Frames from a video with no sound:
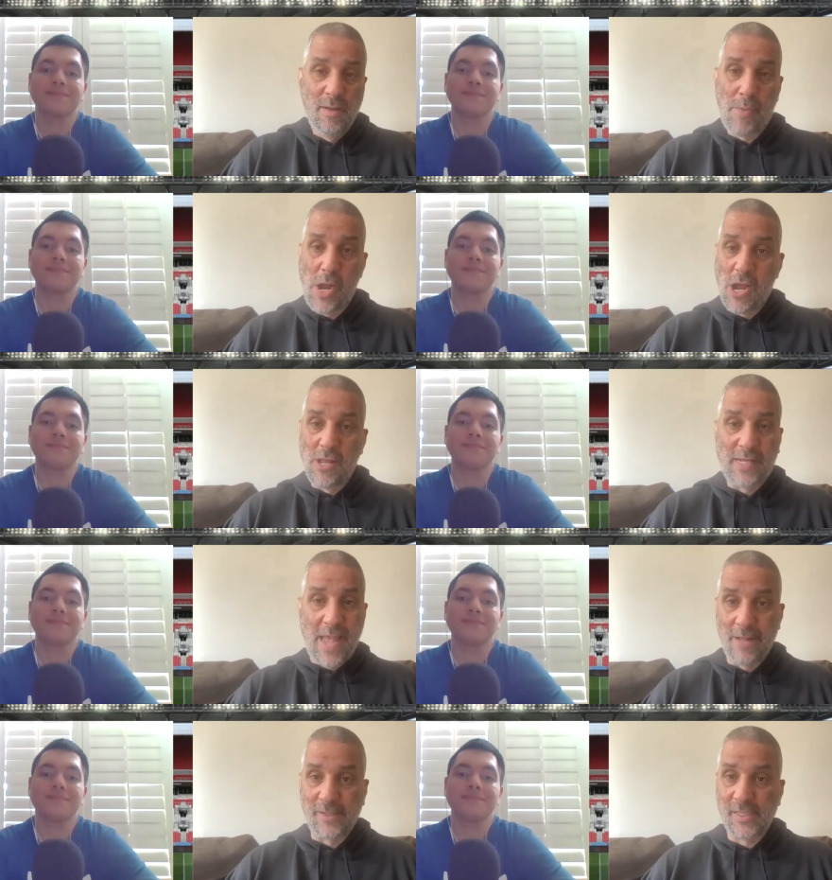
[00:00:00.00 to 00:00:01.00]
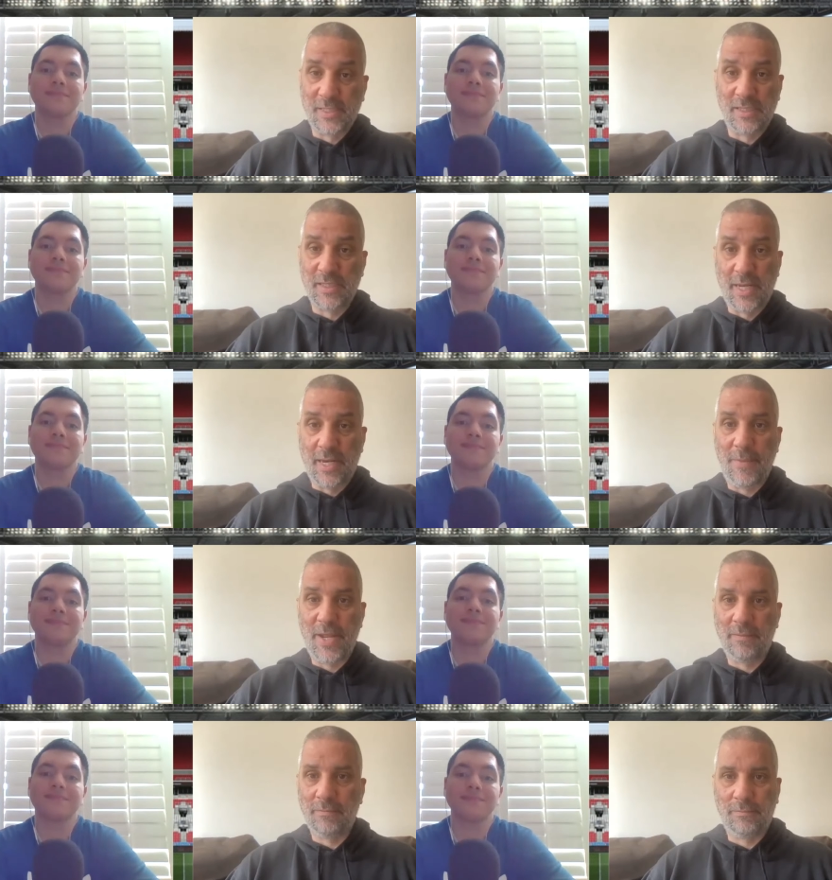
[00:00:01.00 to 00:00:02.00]
Speaker 1: by all accounts, this is it. I
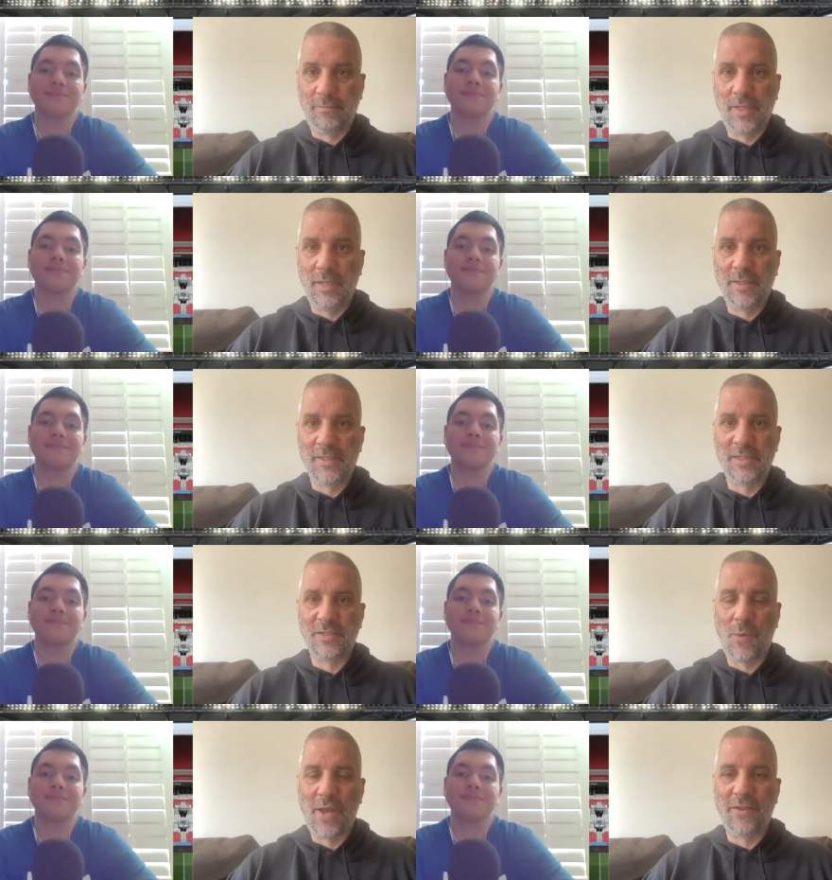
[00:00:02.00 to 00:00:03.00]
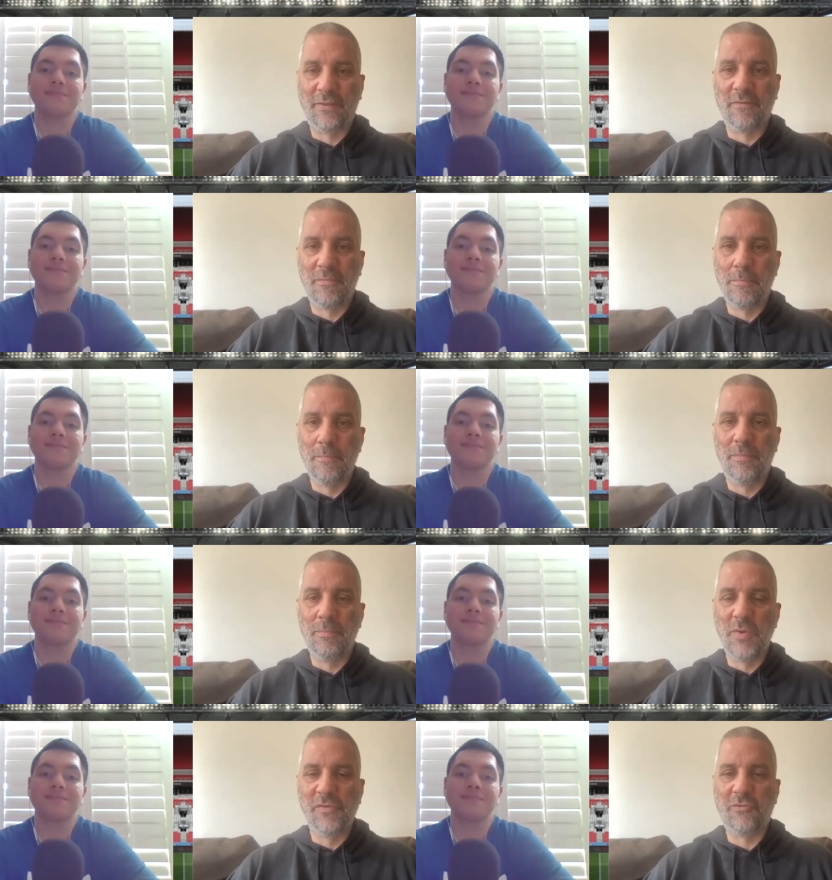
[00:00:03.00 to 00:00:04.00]
mean, th- this is the way that
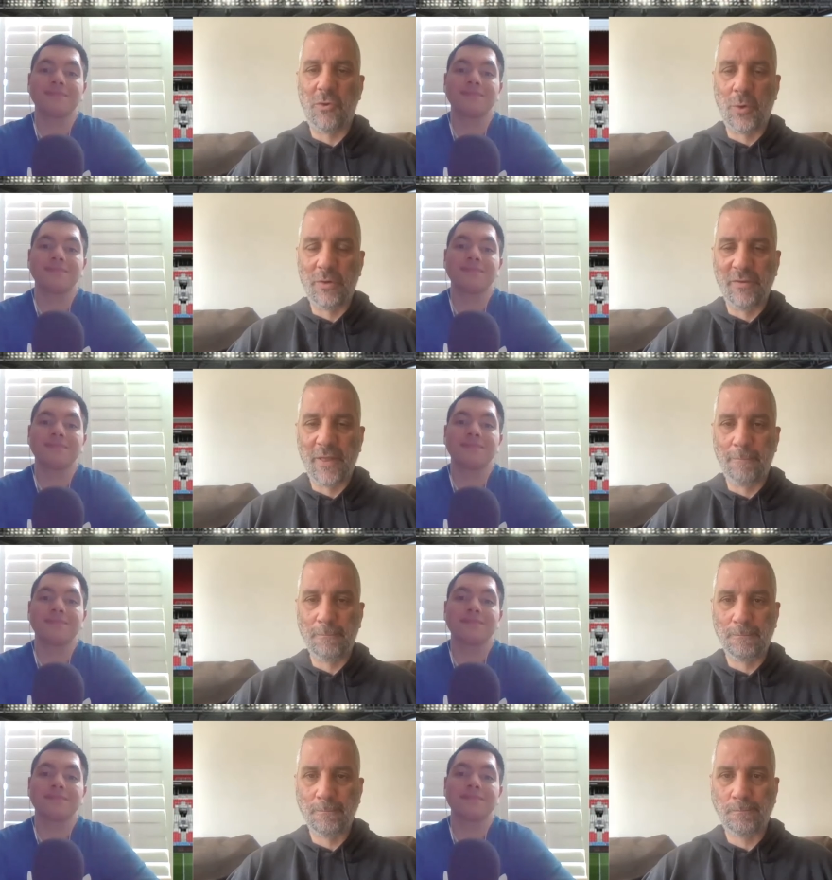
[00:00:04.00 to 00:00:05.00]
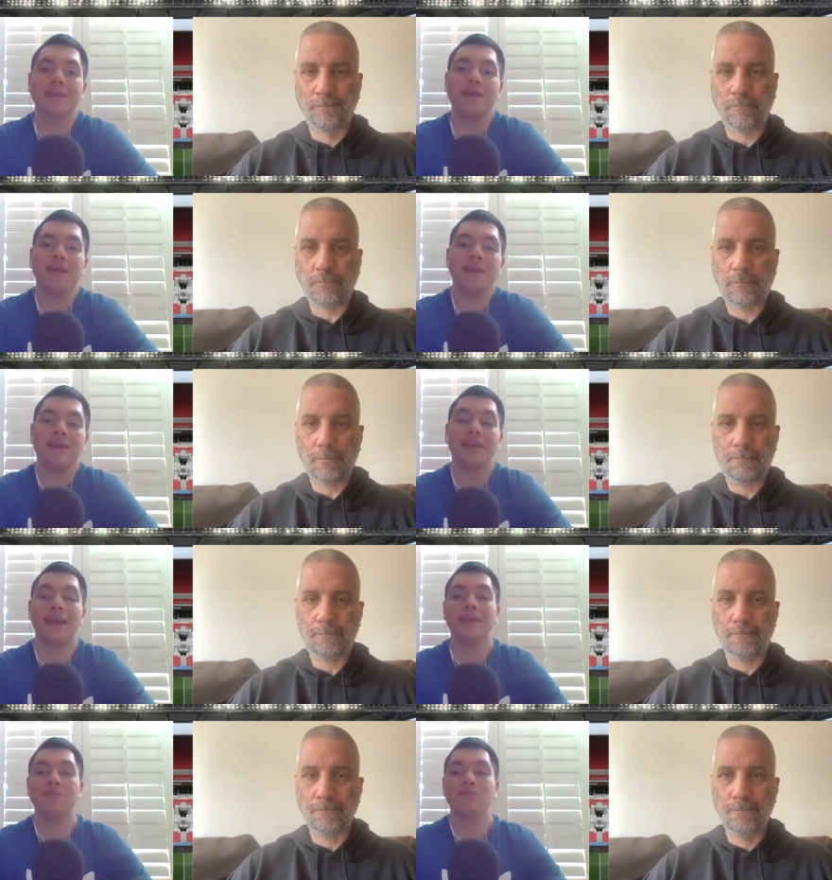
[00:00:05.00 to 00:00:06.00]
moving forward for them.
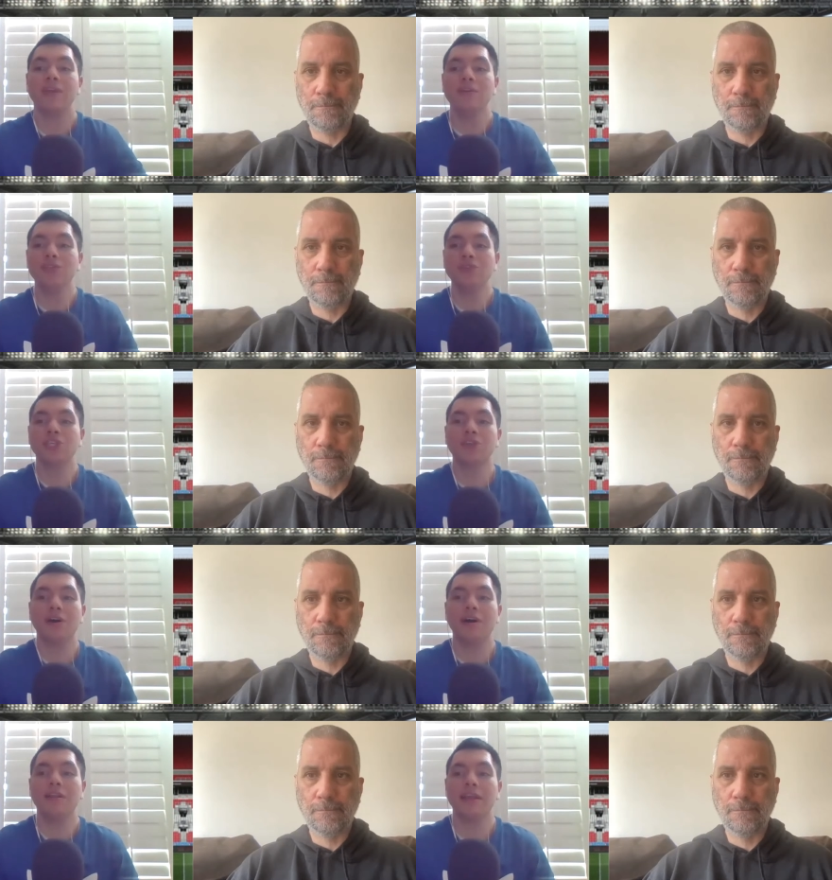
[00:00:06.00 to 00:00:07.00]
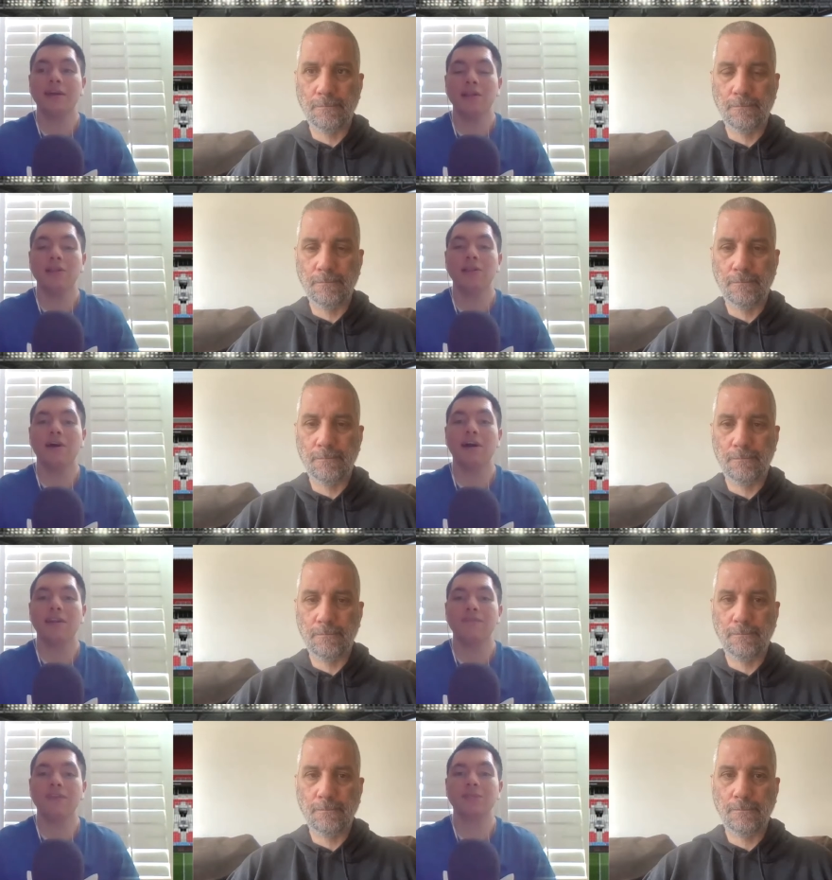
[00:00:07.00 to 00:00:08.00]
Speaker 2: And we also saw like a
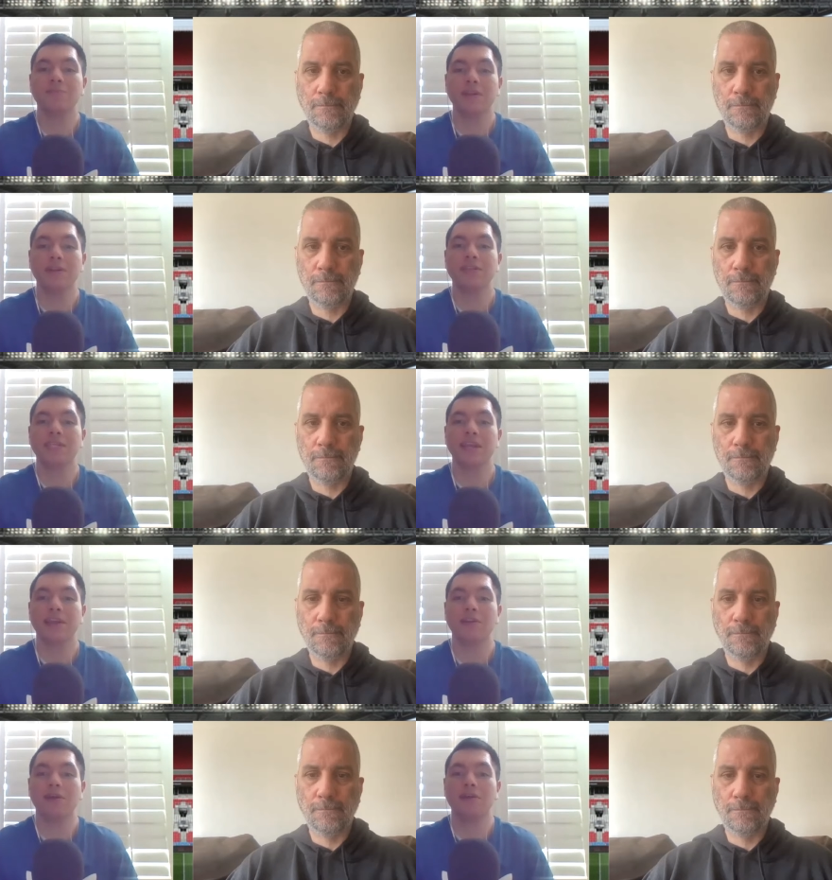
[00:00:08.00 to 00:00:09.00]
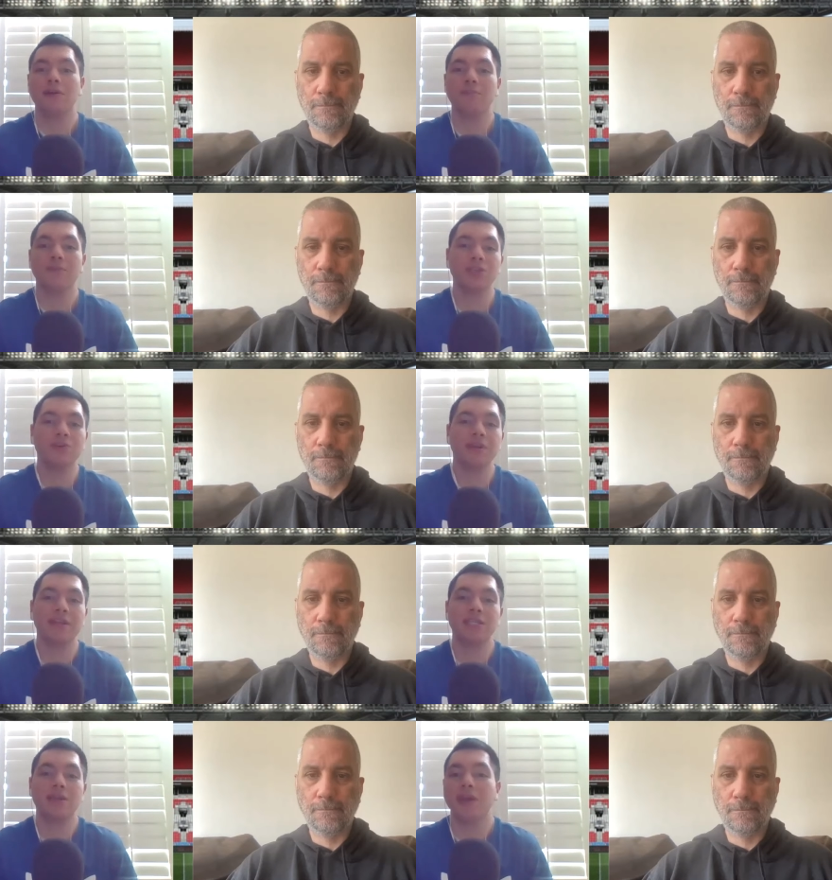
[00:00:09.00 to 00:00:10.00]
lot of these players like get another
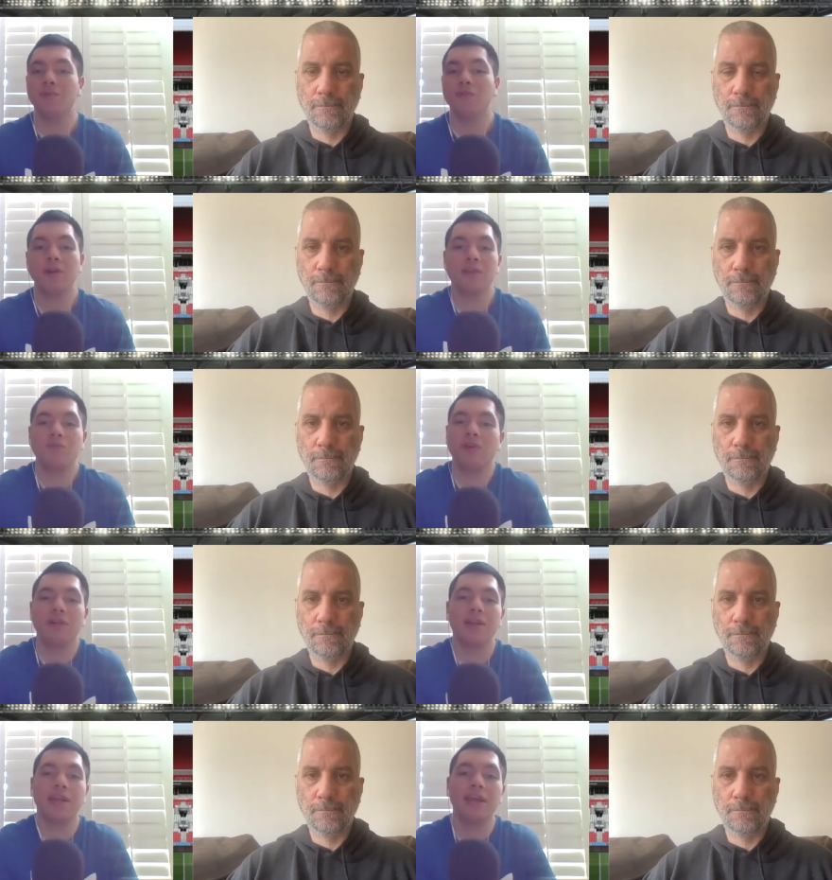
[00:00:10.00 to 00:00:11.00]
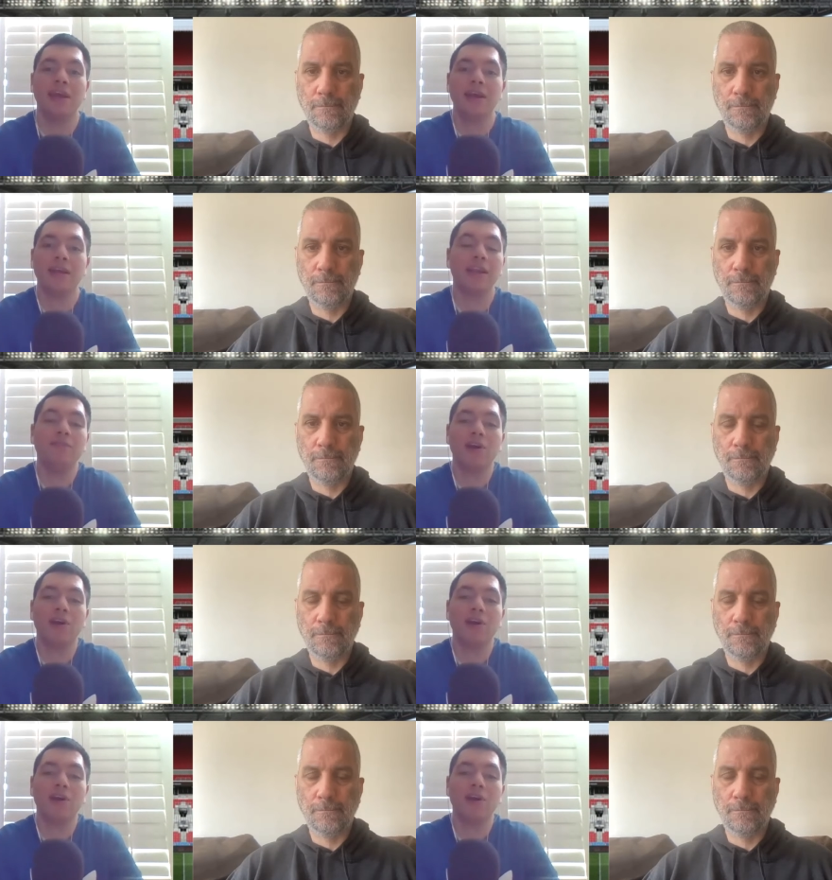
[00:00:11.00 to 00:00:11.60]
opportunity. Some that weren't really they never